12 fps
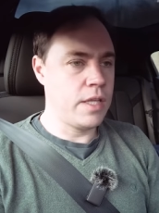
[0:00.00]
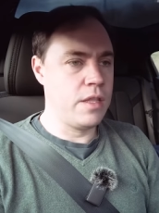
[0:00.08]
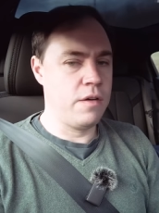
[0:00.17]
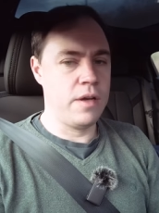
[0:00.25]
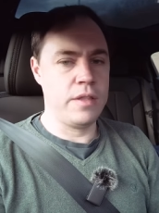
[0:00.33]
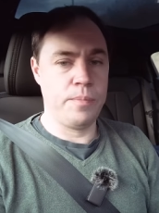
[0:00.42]

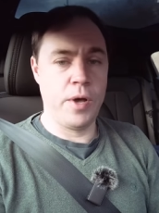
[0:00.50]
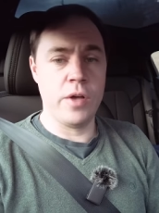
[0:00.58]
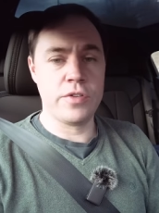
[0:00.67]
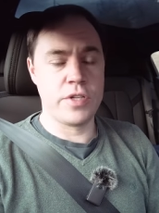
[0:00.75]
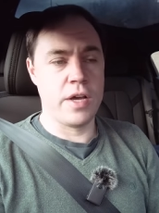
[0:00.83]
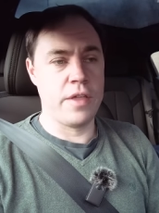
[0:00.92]
The, the
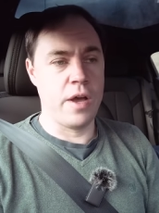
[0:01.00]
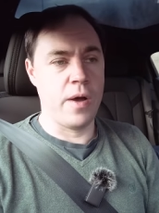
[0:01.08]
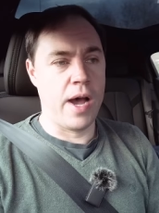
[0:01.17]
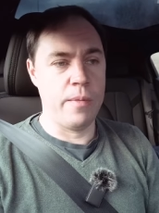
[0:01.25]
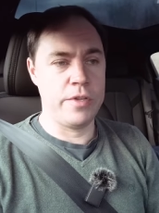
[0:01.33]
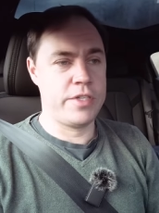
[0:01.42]
Polestar, though,
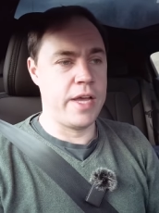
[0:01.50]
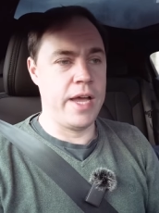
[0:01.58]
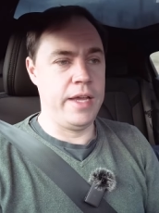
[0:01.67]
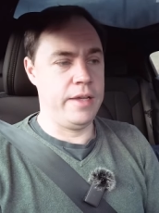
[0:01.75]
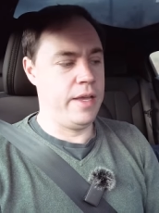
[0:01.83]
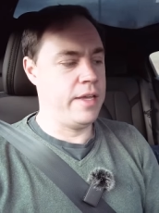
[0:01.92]
I would
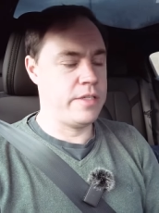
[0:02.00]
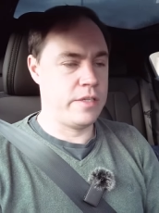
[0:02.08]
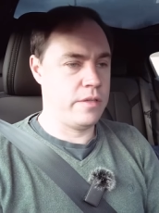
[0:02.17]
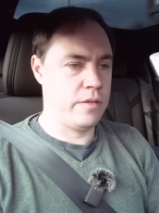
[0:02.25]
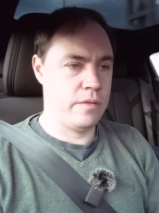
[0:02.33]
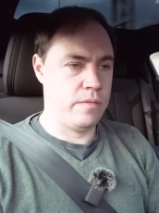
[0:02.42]
say
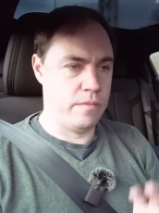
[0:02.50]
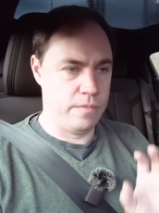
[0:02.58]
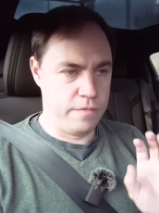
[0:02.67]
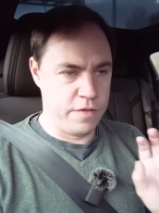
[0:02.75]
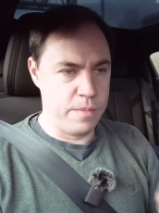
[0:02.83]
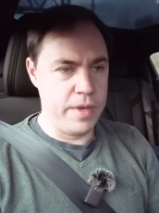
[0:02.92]
is,
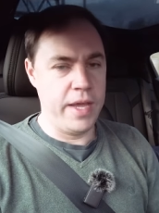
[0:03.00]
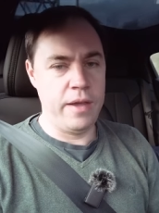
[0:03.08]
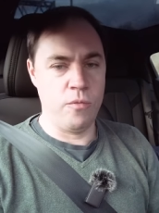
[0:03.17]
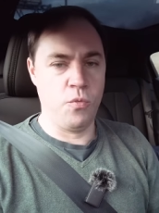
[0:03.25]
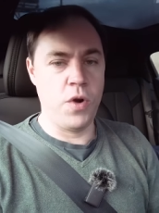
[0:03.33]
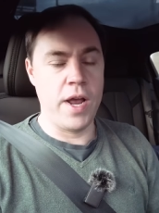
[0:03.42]
for
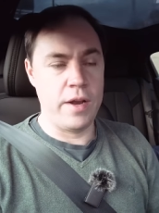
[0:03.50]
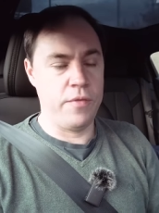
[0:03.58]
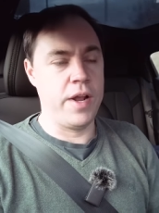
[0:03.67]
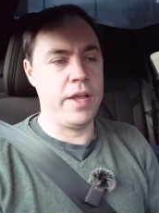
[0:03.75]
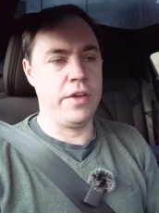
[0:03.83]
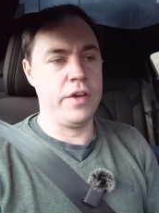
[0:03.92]
me, really,
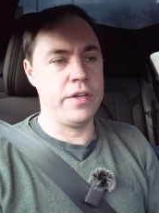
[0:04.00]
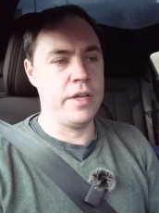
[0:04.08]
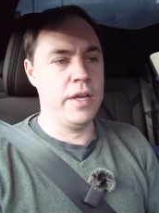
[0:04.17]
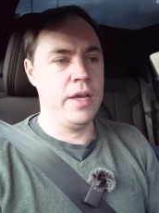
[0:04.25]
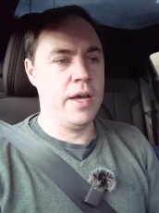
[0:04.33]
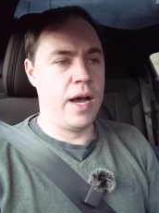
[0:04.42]
really good.
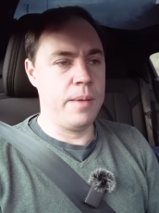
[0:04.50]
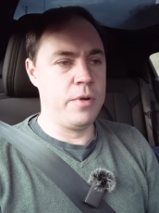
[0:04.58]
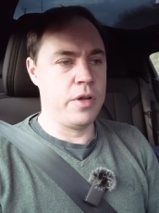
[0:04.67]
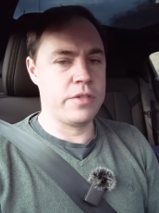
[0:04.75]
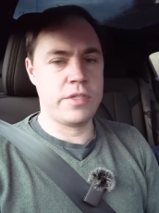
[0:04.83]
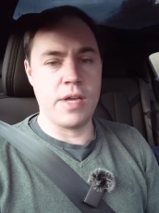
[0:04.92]
I'm
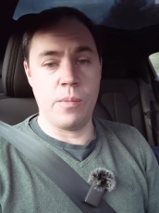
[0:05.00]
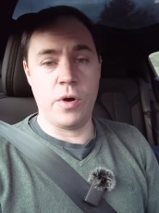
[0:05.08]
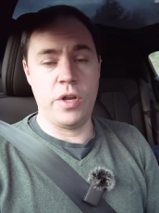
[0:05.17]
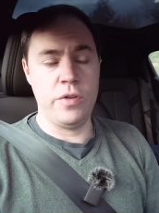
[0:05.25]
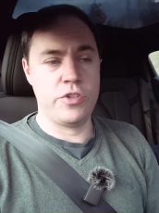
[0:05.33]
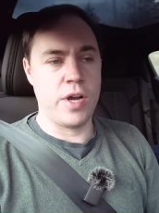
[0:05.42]
not
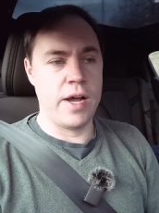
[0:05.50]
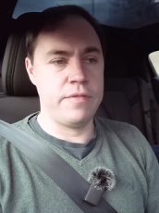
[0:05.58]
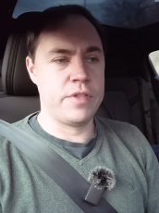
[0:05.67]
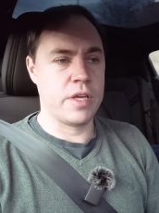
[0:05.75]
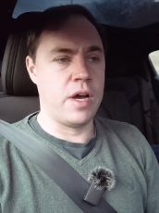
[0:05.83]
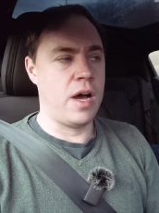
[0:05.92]
someone who
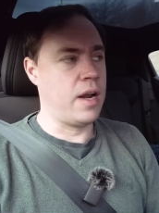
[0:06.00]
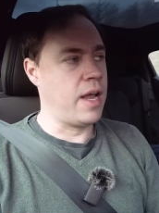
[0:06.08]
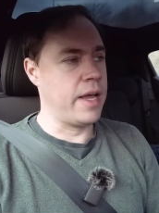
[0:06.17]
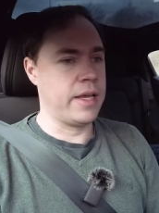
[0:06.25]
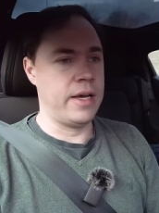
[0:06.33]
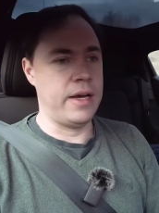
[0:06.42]
drives the car
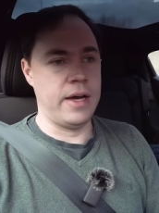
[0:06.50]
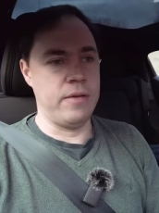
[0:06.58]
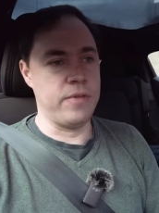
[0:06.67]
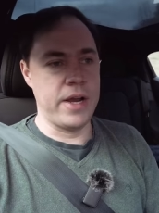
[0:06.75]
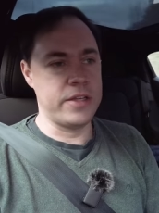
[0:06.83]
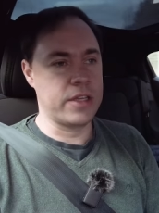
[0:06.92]
like a,
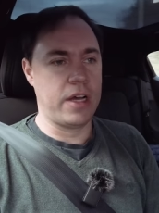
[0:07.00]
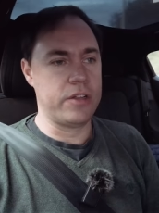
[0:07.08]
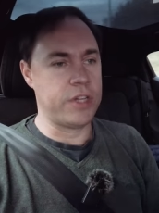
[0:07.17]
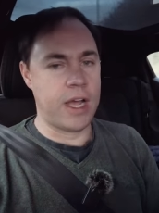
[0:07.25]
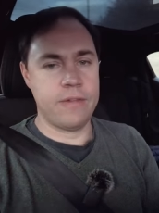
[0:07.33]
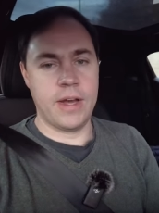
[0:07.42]
a race car
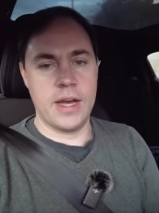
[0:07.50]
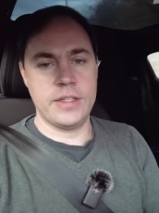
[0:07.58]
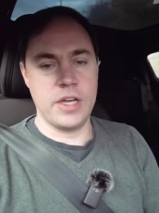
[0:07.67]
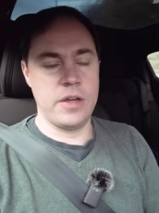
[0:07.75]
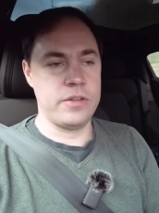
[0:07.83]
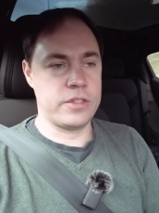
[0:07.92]
driver. I
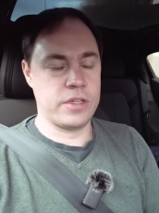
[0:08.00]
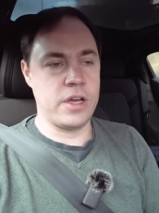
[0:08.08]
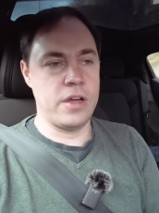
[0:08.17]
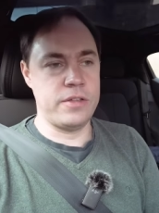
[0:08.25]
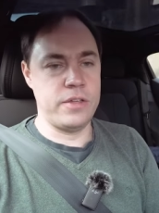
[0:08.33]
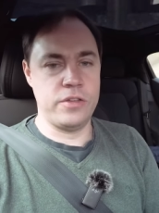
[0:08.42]
don't
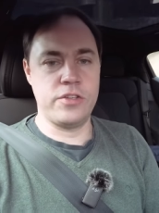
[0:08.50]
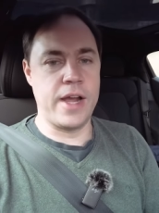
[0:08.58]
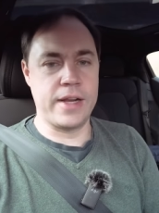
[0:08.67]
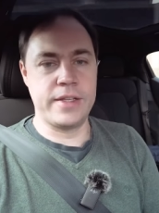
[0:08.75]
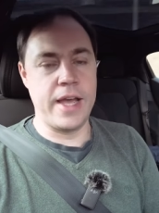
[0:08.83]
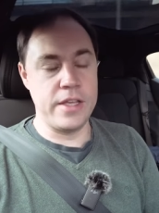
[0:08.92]
go to
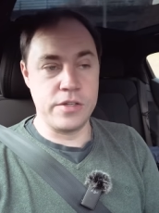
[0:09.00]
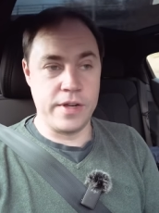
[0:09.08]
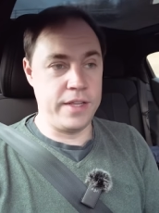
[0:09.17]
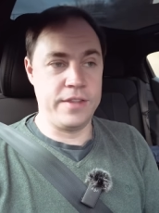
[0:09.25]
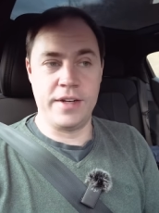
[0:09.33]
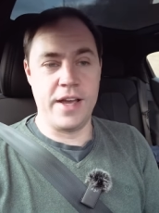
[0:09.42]
track days or
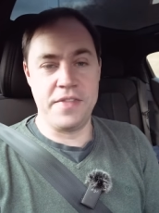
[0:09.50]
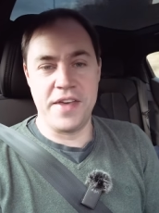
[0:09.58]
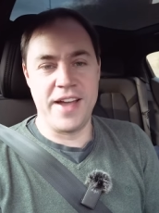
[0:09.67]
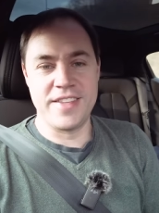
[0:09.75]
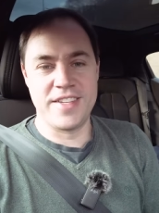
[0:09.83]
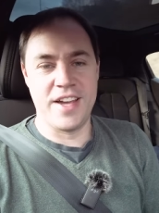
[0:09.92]
anything like
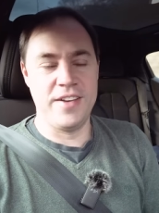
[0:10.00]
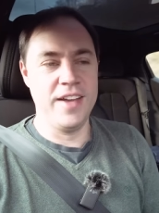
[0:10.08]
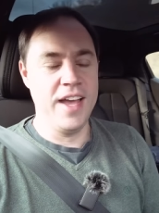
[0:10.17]
that. So